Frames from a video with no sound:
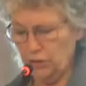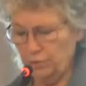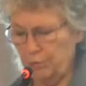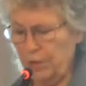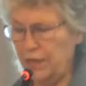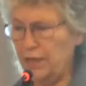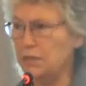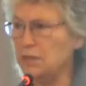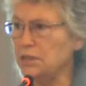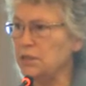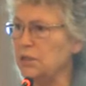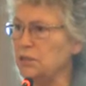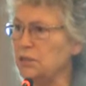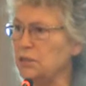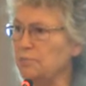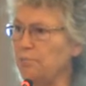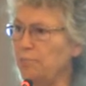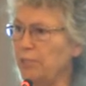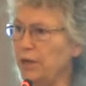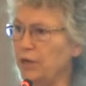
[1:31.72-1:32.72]

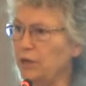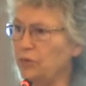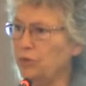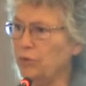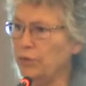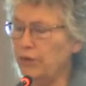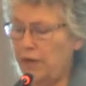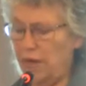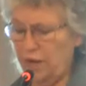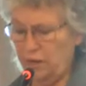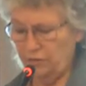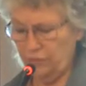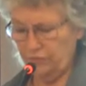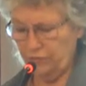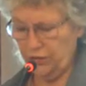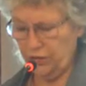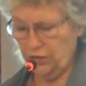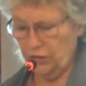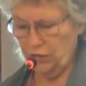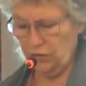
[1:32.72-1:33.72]
spaces by
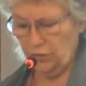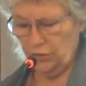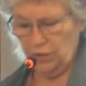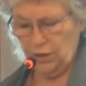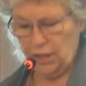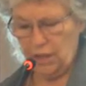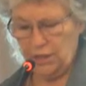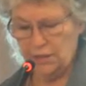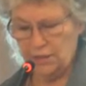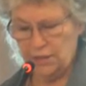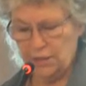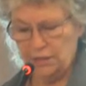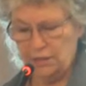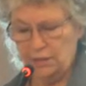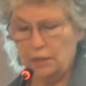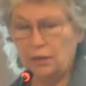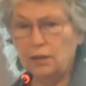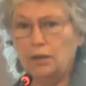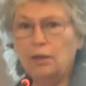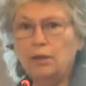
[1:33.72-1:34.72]
creatively
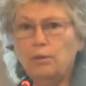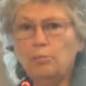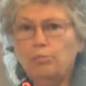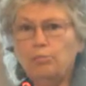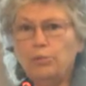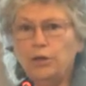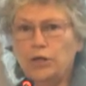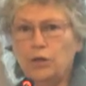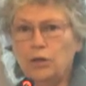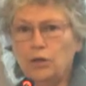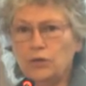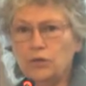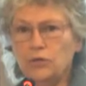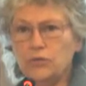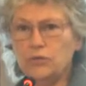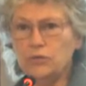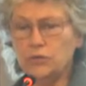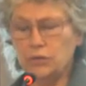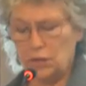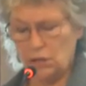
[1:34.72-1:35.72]
utilizing
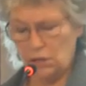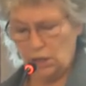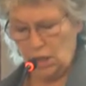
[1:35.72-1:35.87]
piers,